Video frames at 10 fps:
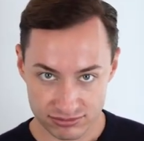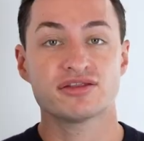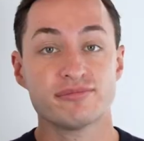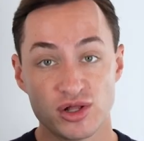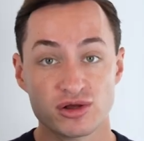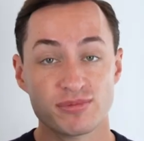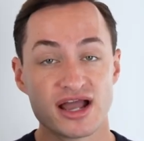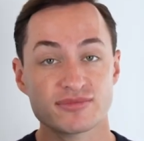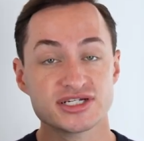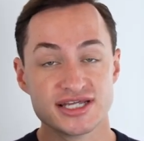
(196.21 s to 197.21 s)
The Milk
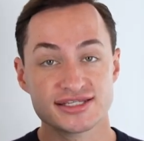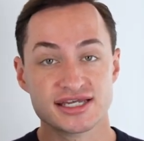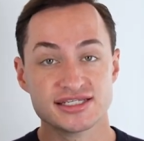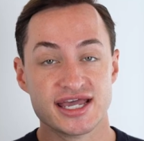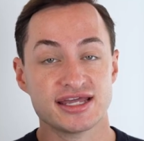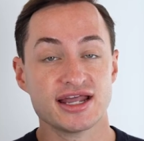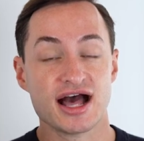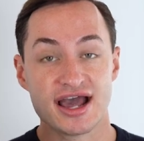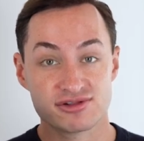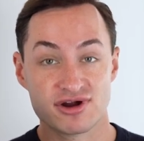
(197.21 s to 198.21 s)
primer does contain
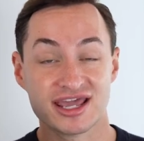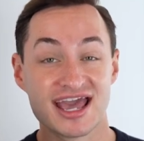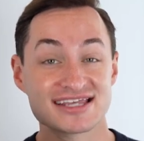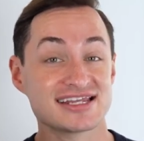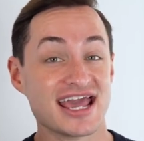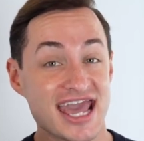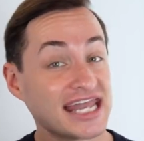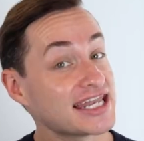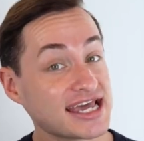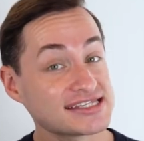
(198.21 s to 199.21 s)
hyaluronic acid
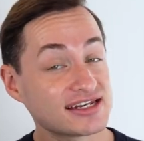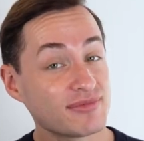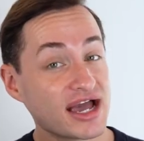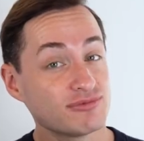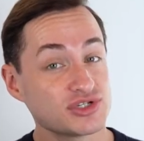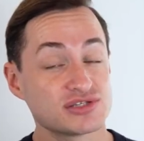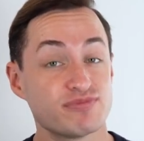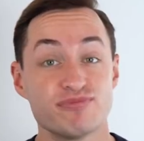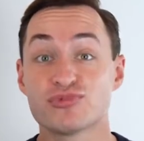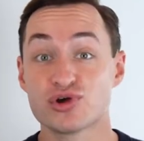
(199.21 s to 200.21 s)
and niacinamide, which is
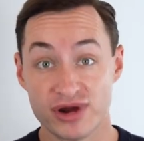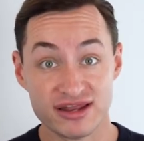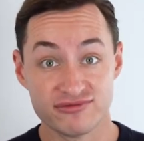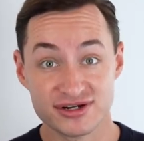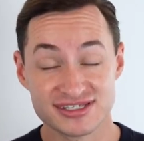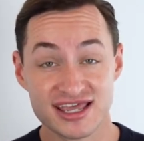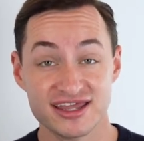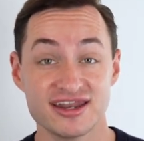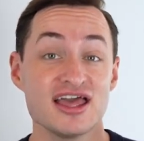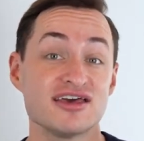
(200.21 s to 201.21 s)
great for your
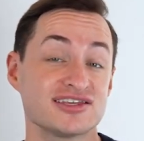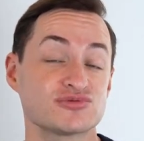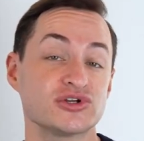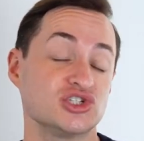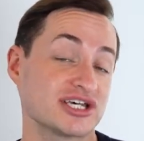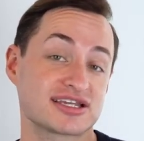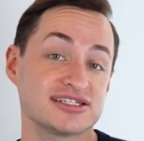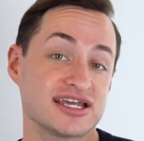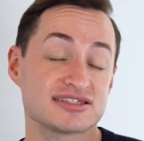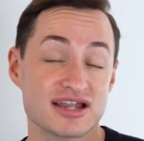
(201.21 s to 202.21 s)
skin. This one just
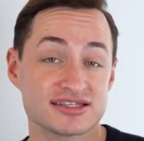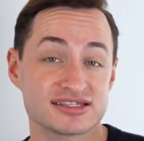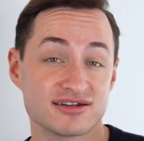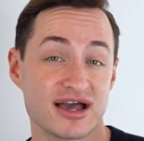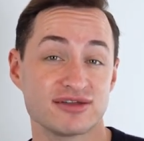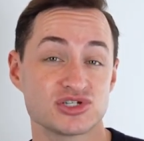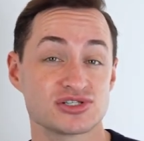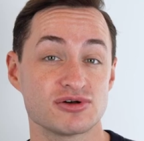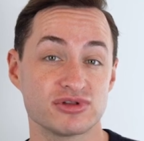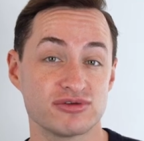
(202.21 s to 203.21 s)
contains niacinamide, which is
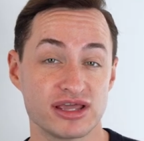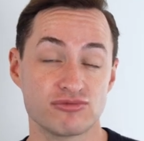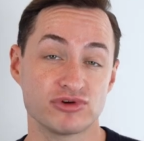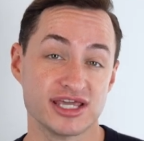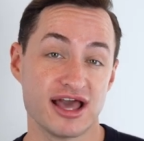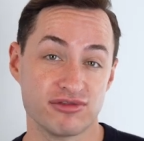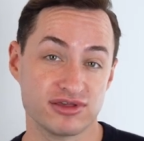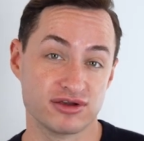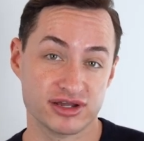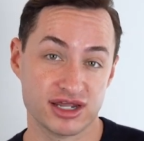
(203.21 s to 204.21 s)
the only like really
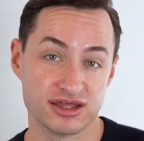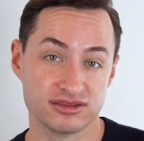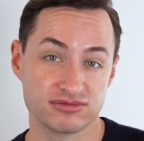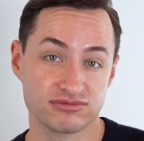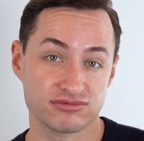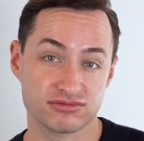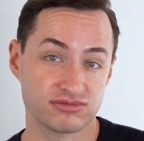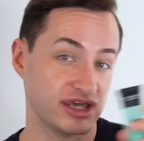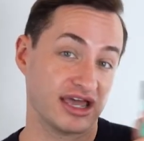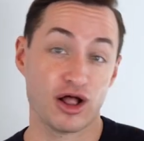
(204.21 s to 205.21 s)
healthy ingredient,
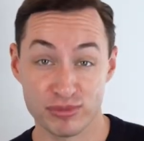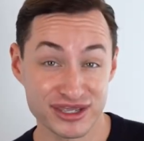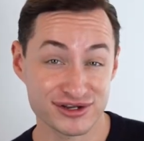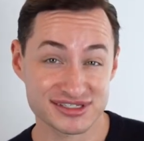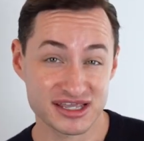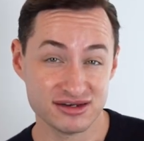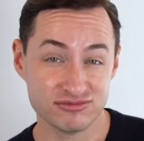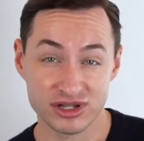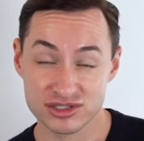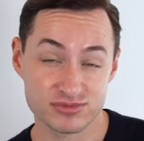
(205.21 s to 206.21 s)
like helping your skin
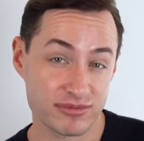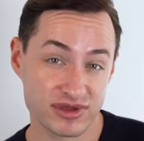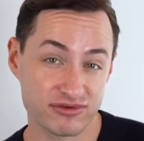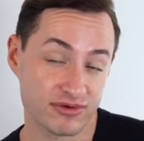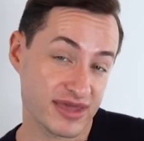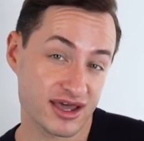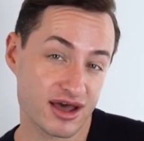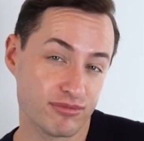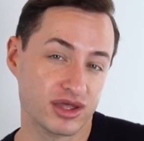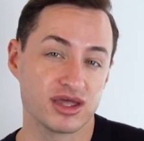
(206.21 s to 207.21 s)
while it's prepping for
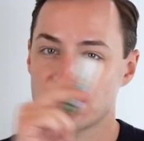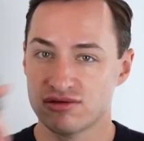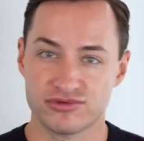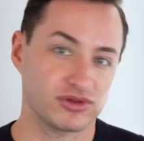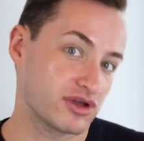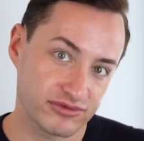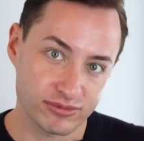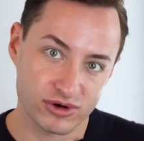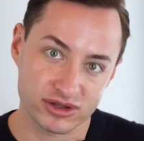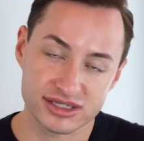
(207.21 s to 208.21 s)
makeup. If you're looking for
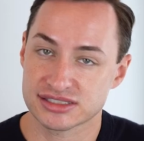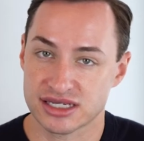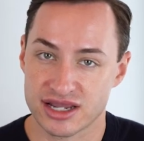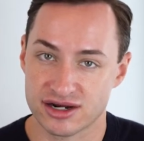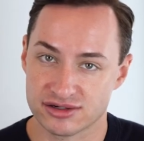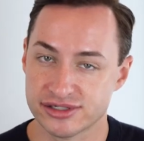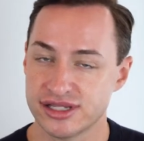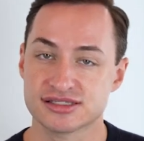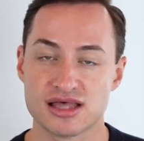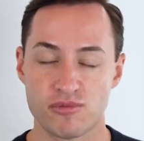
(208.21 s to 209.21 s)
more like skincare
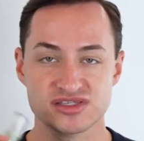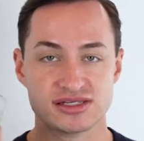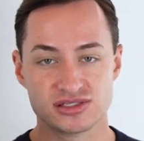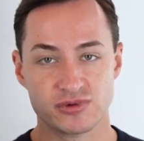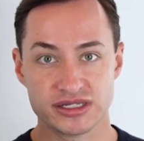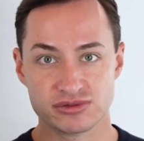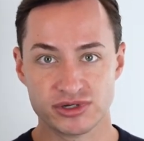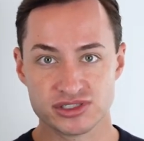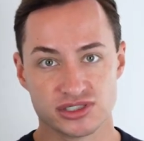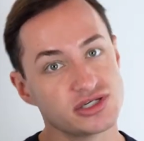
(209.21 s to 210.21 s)
ingredients, obviously this one is the
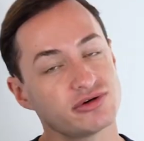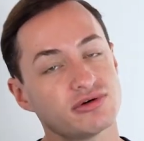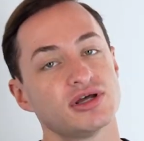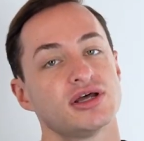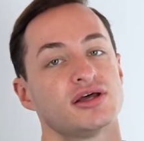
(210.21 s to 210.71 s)
one to do.